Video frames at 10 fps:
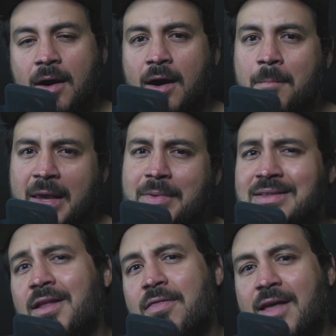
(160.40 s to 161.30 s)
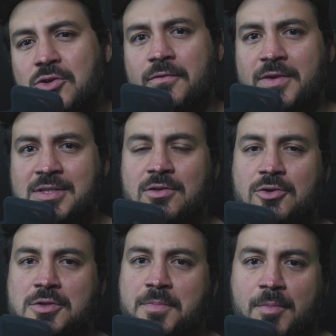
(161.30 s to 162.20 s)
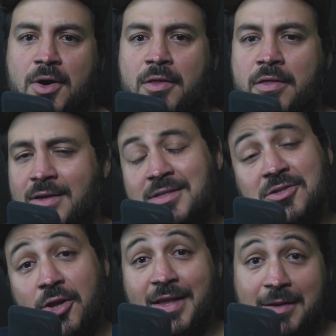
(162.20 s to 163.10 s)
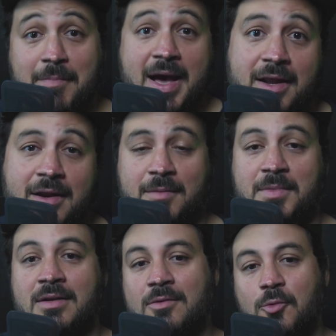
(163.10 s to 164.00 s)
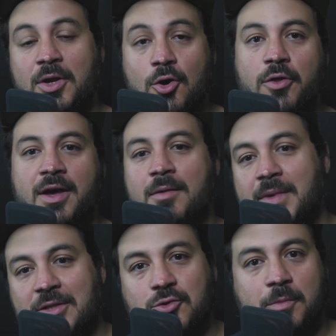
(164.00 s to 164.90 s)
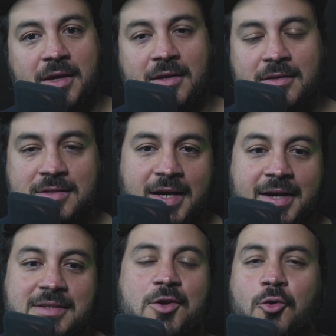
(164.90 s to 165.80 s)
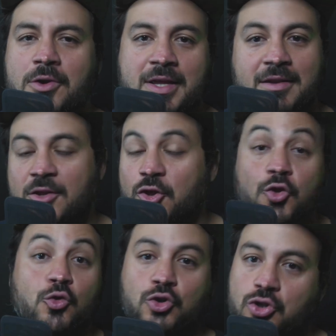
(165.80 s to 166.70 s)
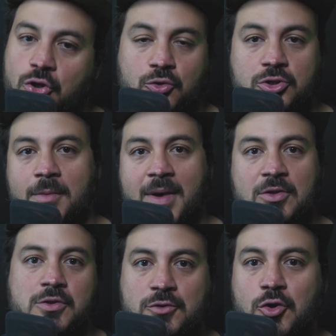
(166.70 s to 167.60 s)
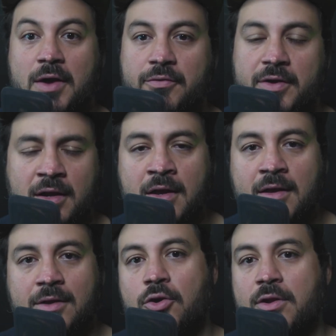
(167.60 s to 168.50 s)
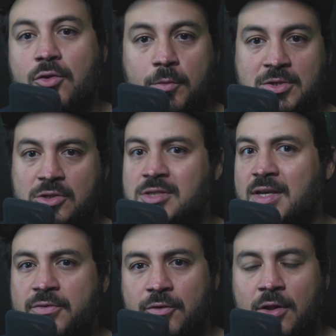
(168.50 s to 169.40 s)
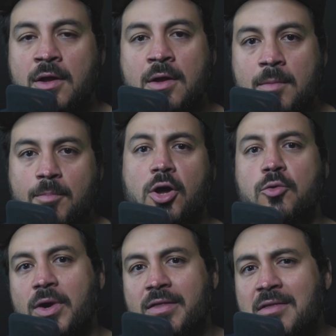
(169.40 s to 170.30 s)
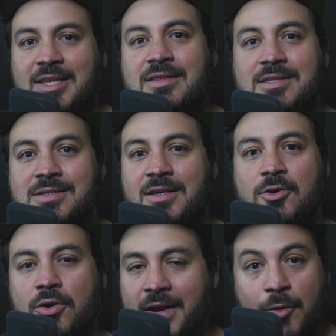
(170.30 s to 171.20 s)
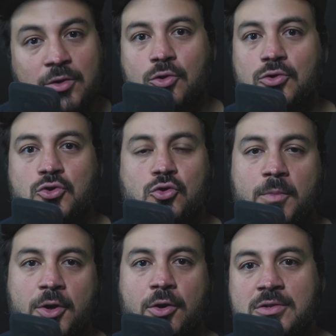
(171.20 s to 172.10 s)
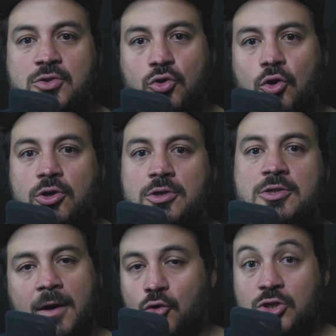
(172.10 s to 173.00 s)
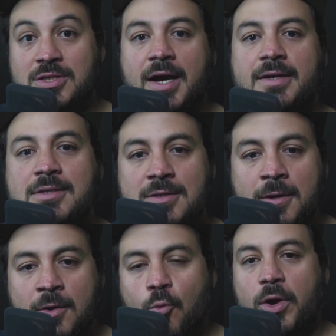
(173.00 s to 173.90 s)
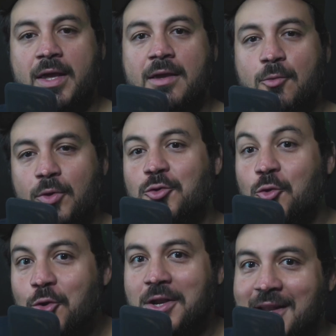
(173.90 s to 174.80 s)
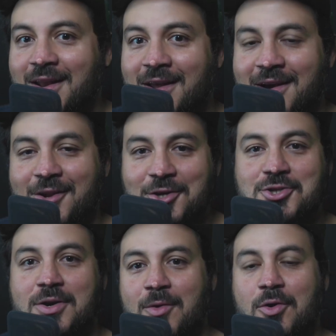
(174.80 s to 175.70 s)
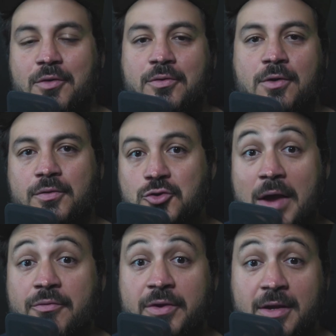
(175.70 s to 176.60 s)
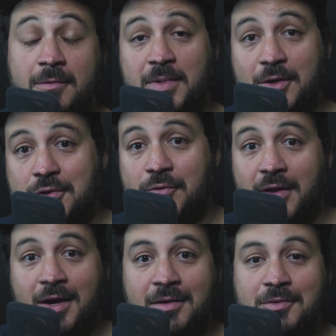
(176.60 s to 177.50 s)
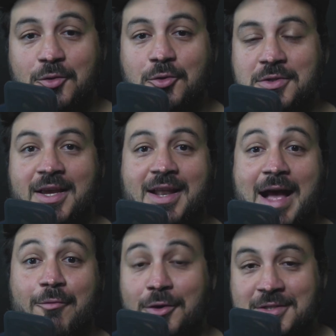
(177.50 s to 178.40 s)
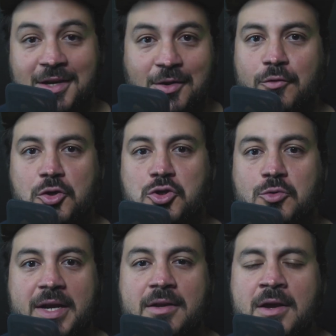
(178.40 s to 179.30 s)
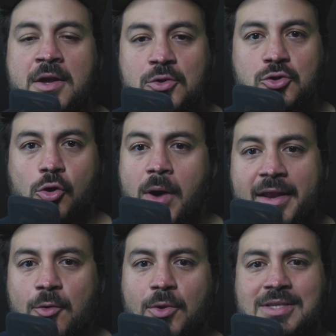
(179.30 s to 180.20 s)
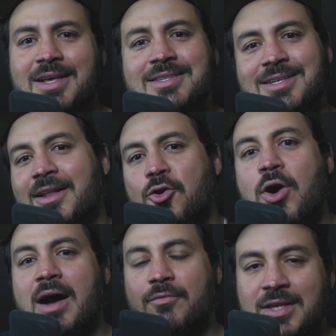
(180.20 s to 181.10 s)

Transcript: maybe 10,000 visitors per month is not that bad. I mean, we know that B2B sites don't need huge amounts of traffic in order to be successful. But with DTC or direct-to-consumer stores or sites, we do need a larger amount of traffic because of the ticket average and conversion rate. So anyways, let's say that you have